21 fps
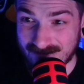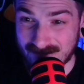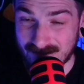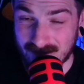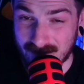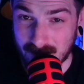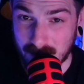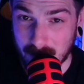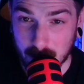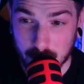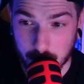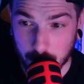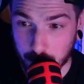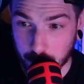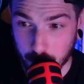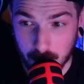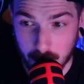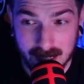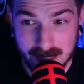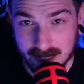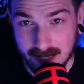Mr.
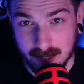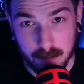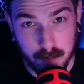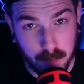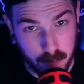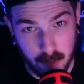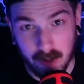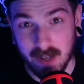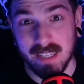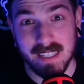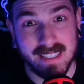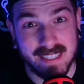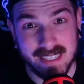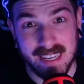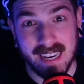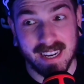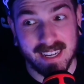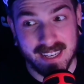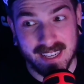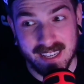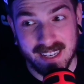Freeze is pretty
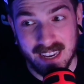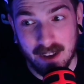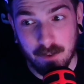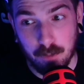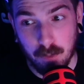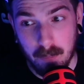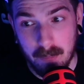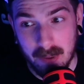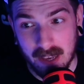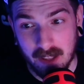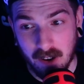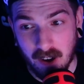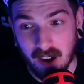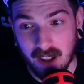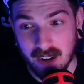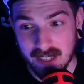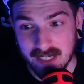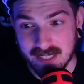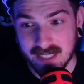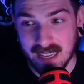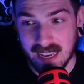sick, if we're being
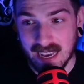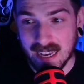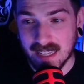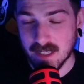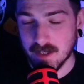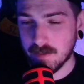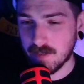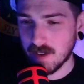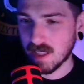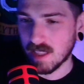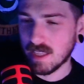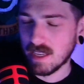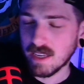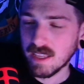honest, as a villain.